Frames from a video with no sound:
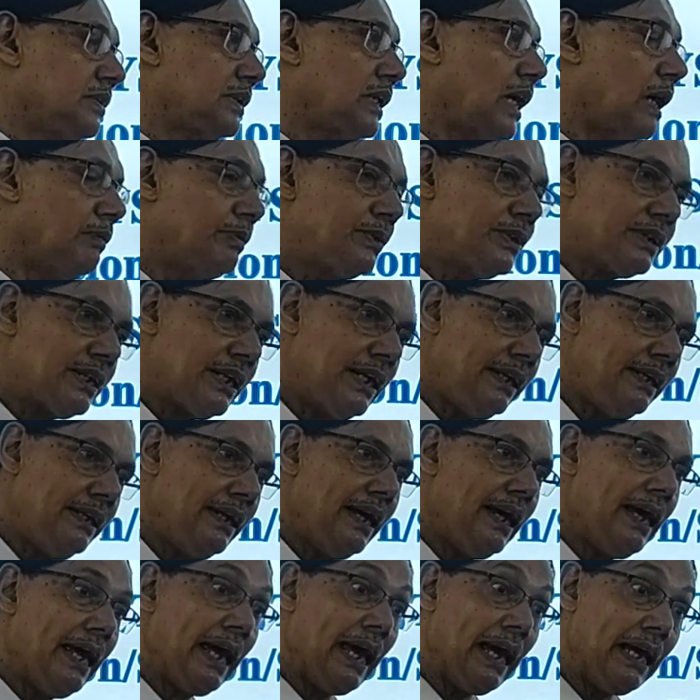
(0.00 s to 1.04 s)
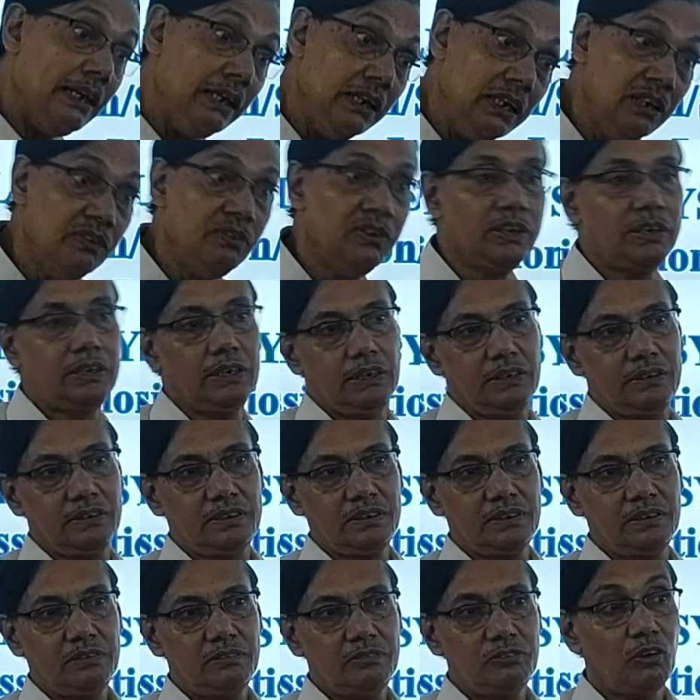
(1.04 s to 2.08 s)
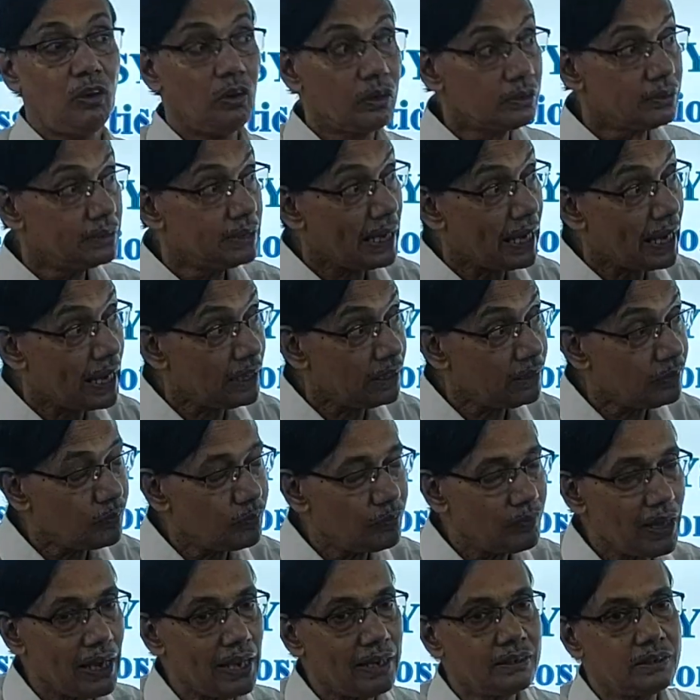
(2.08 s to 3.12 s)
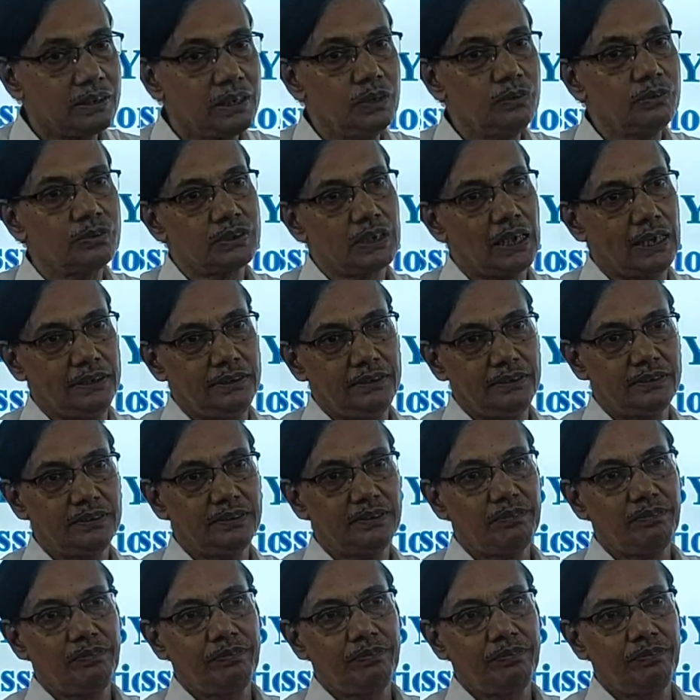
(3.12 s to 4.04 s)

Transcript: substrate and inhibitors for that active site.